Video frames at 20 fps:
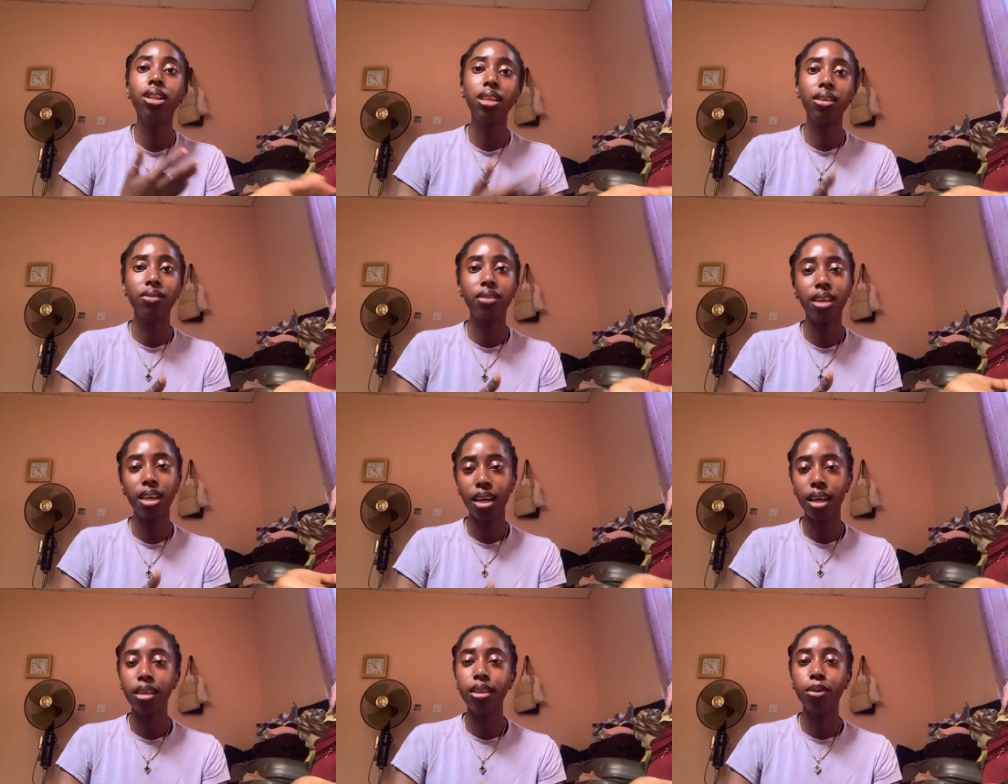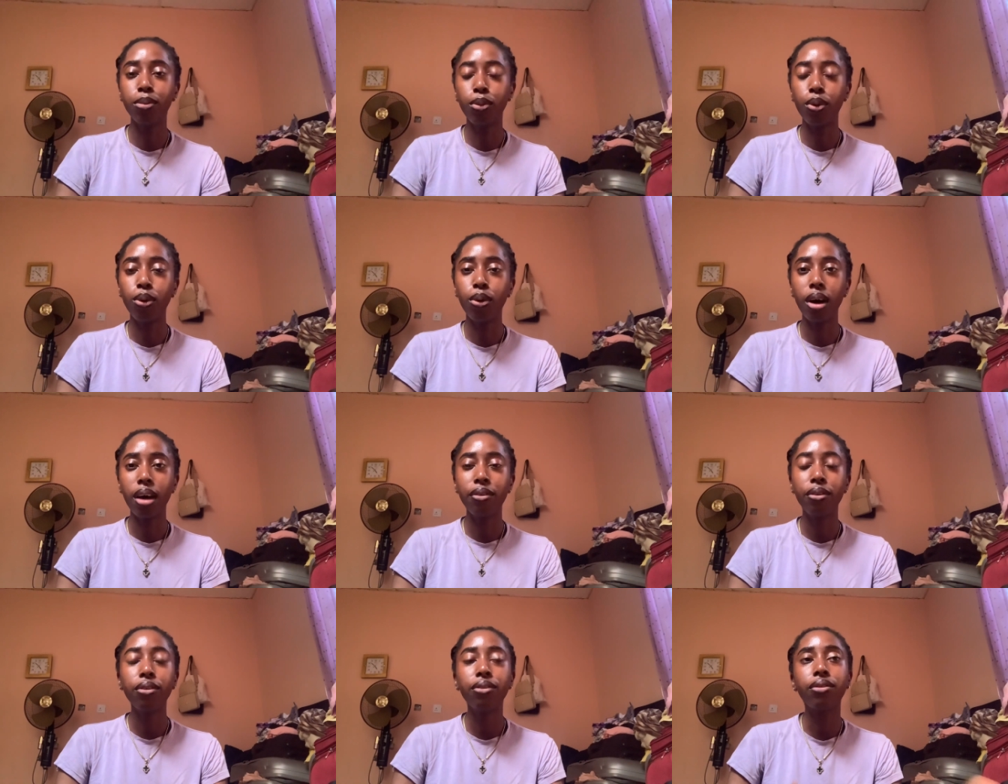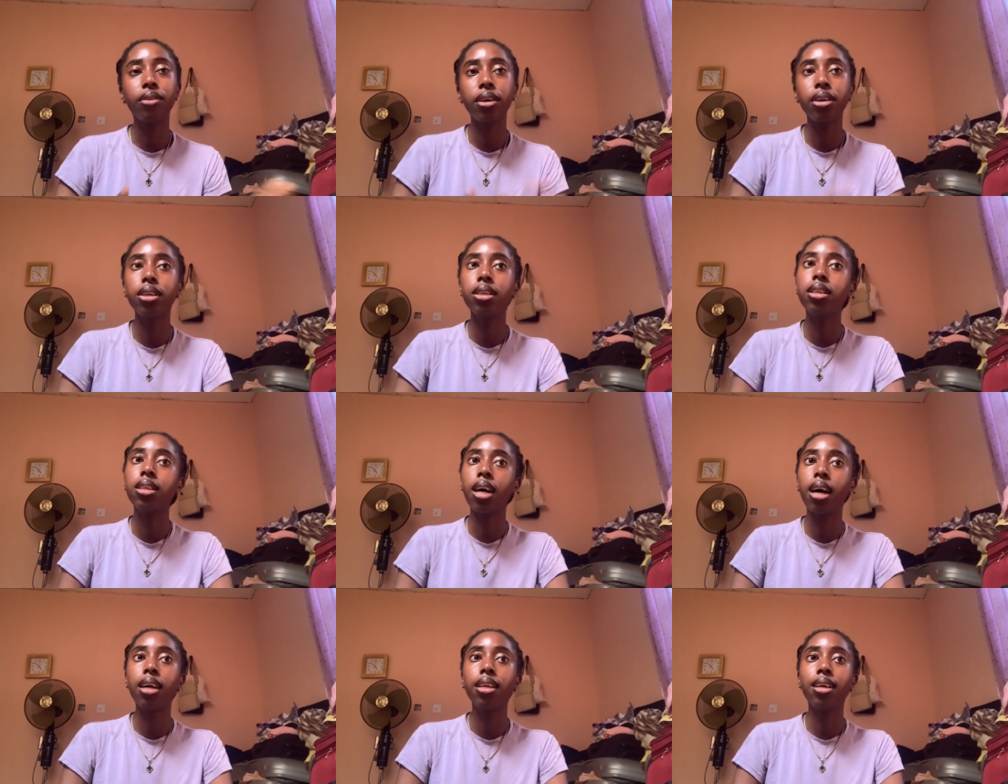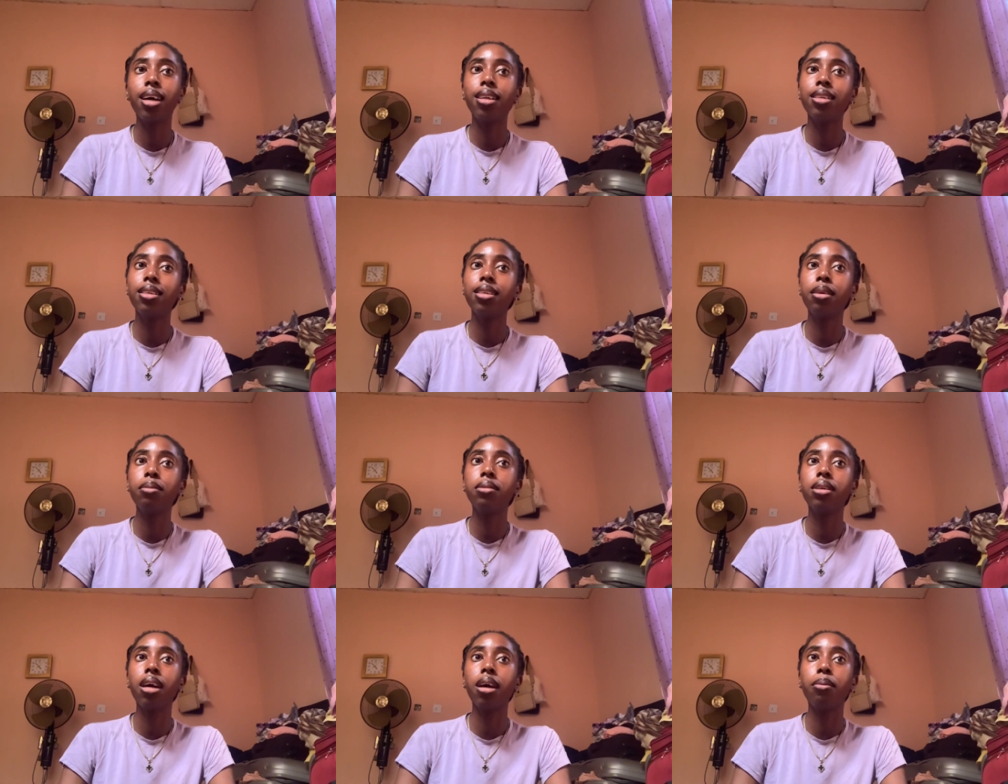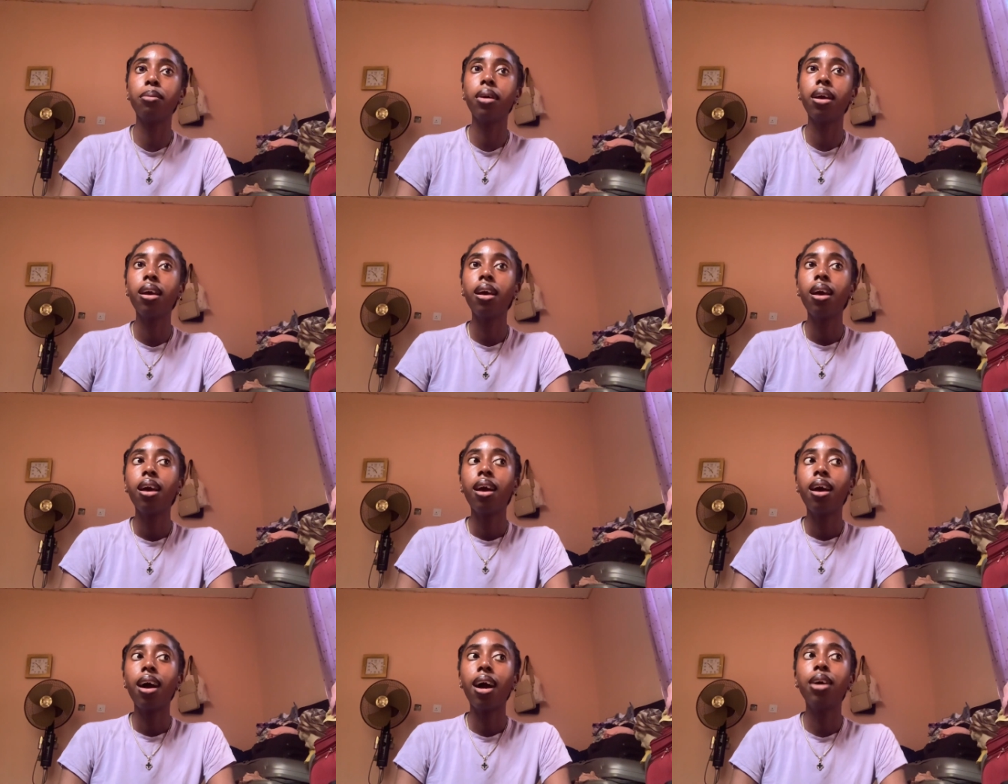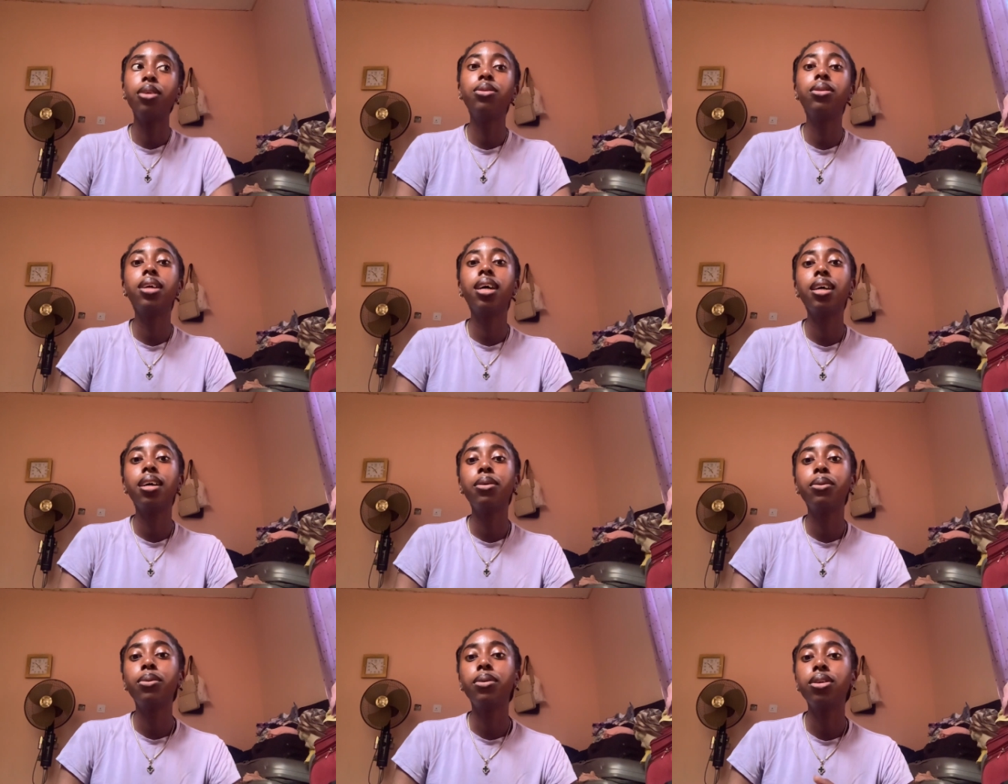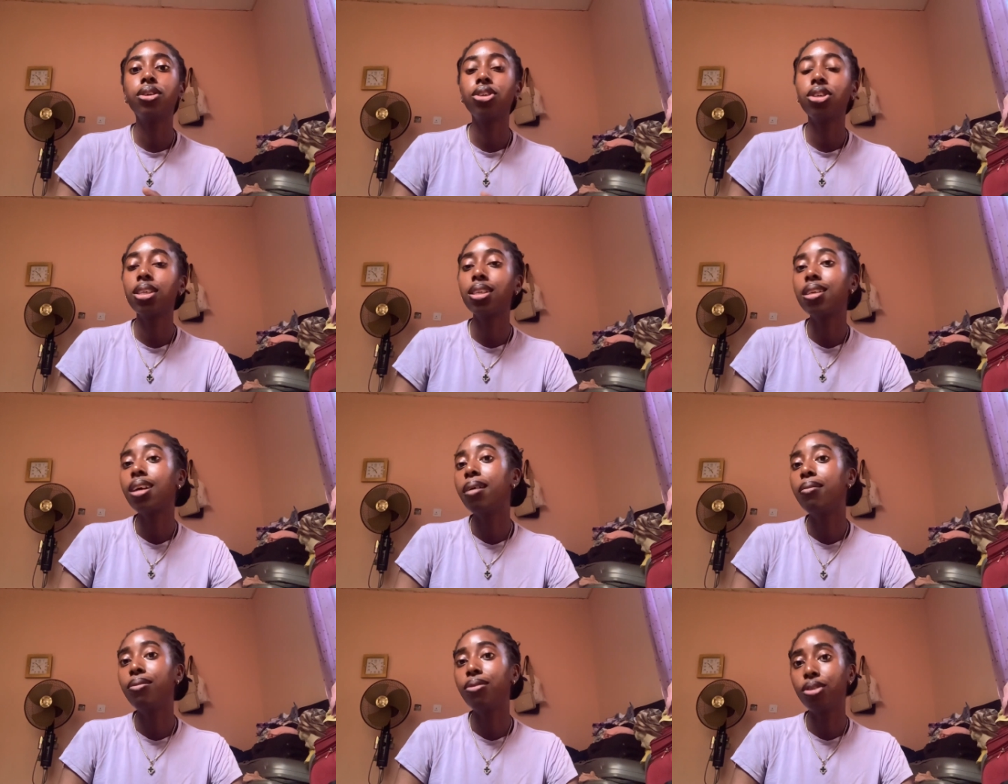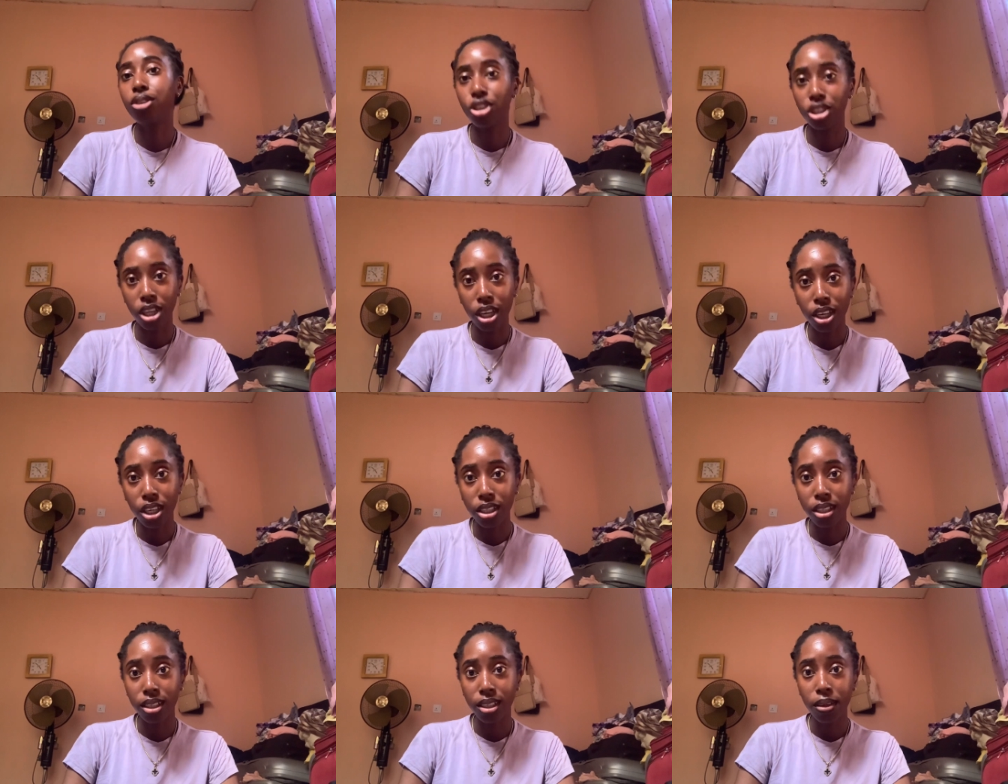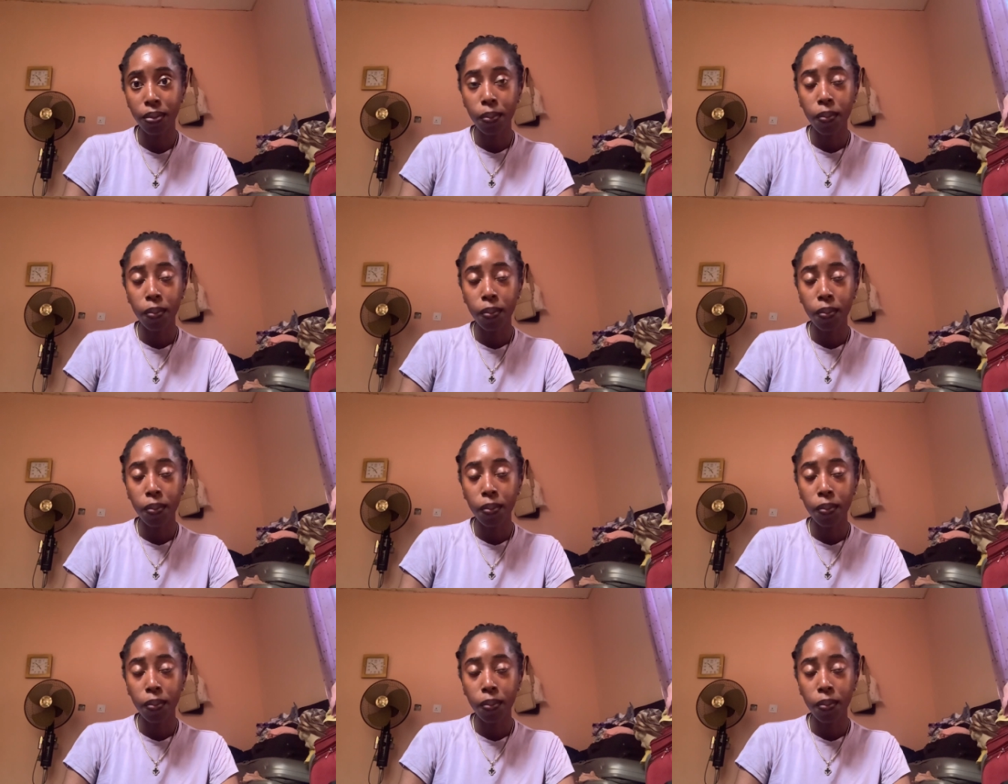live there anymore. I feel very sad. At the same time, I know that it was just time for change.